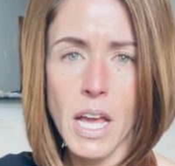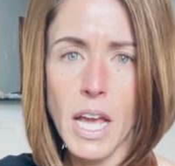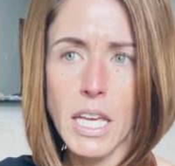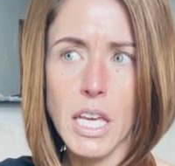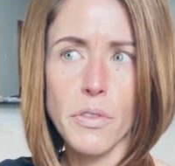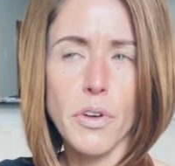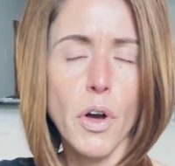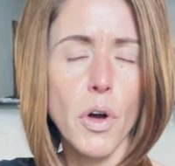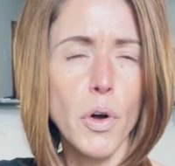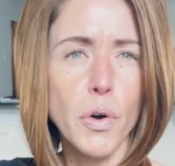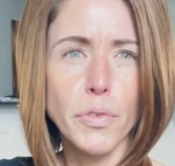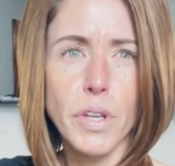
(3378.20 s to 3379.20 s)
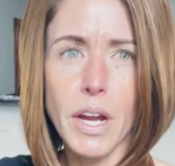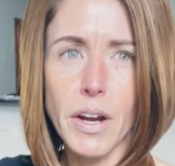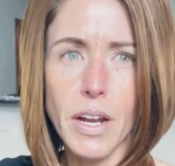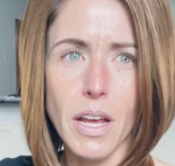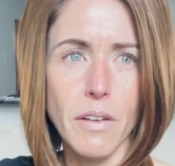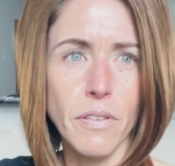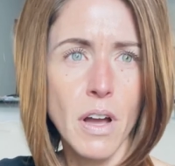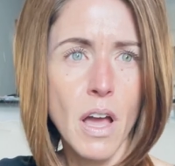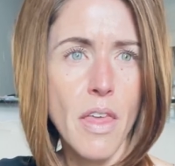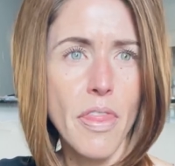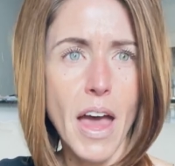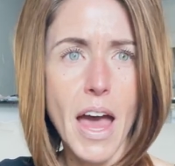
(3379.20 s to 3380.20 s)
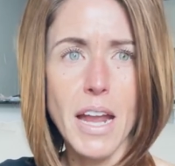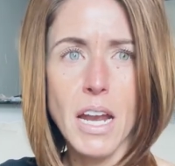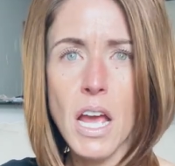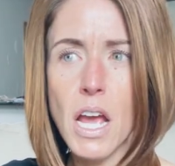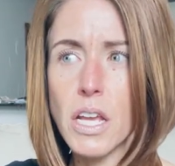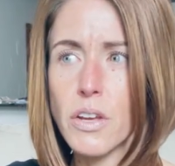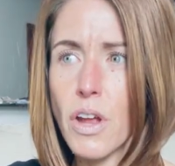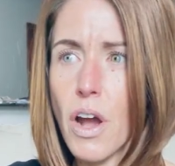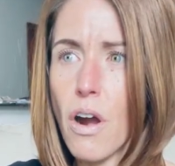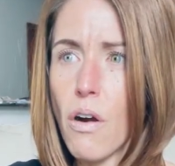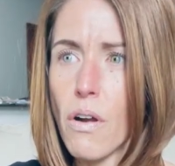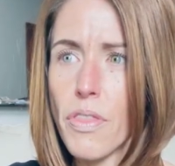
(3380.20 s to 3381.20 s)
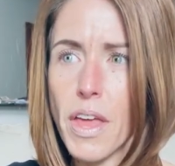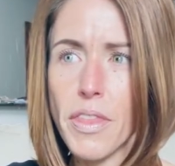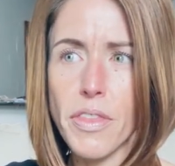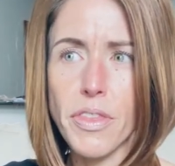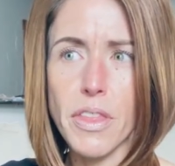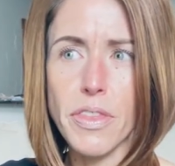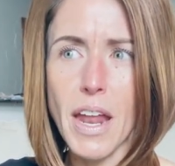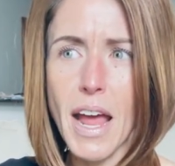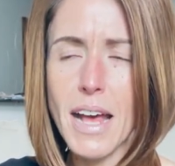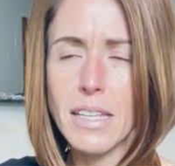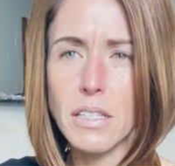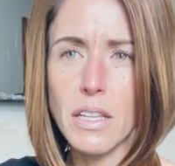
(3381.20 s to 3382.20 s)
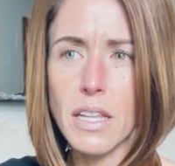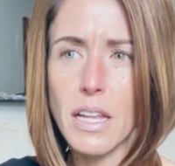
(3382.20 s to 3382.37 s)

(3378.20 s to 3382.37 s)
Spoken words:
kill the whole narrative that, that has